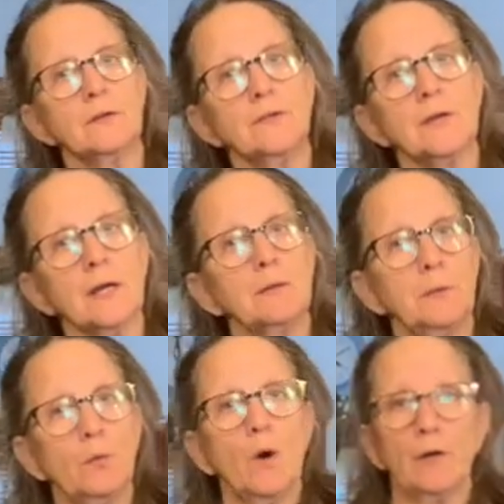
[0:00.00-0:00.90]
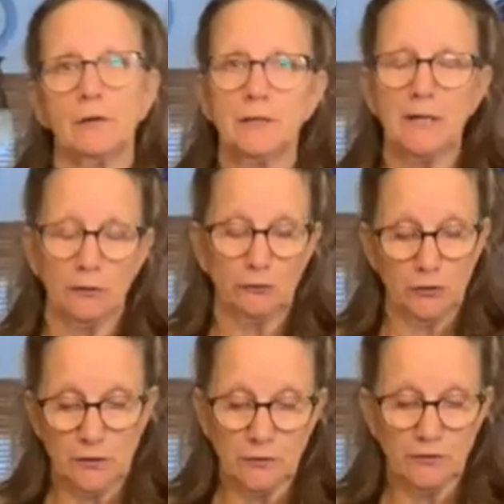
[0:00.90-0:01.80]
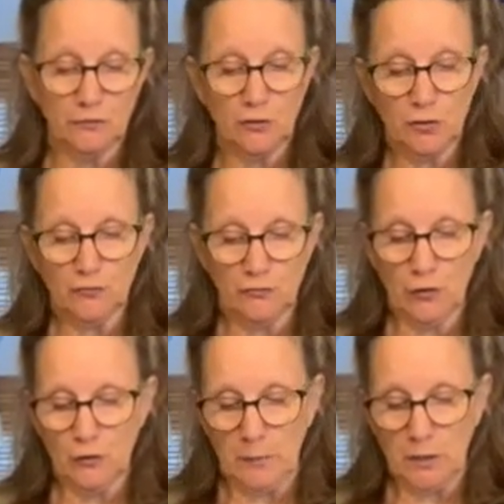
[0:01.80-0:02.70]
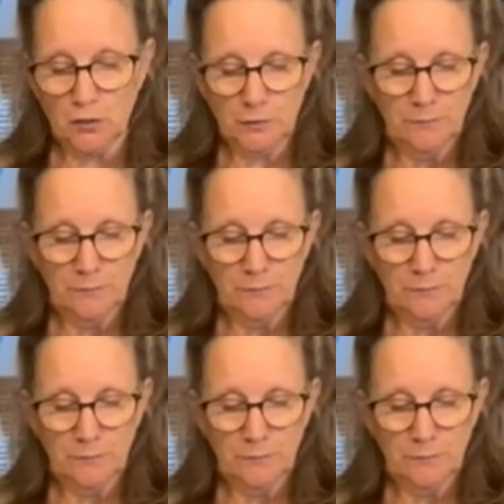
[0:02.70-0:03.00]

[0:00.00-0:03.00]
You're not going to be watering down your dish very much.